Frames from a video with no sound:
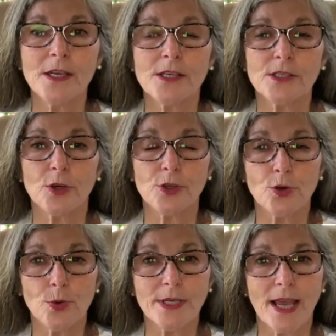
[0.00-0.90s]
So you're
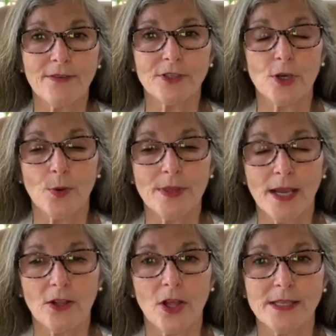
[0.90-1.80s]
going to have to go in
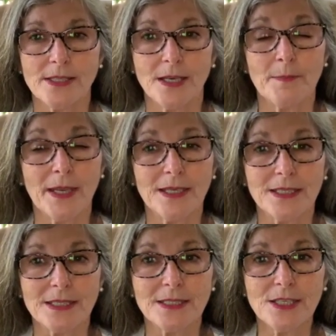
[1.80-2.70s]
that closet and make a
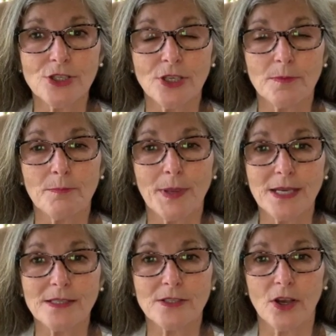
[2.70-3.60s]
decision based